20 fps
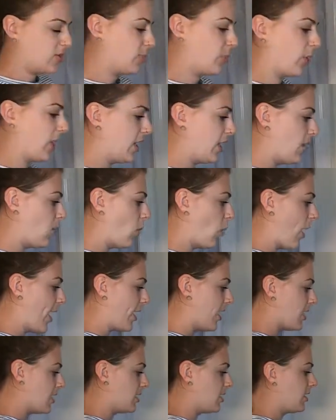sprayed it
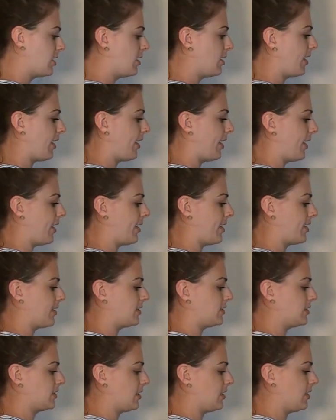white,
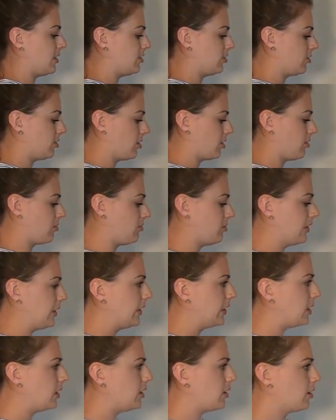and it'll go
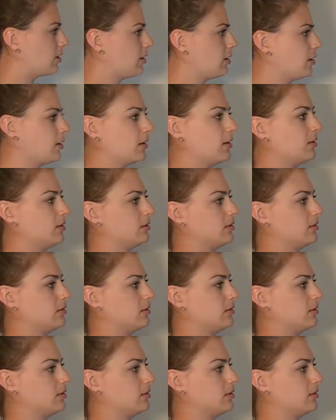here.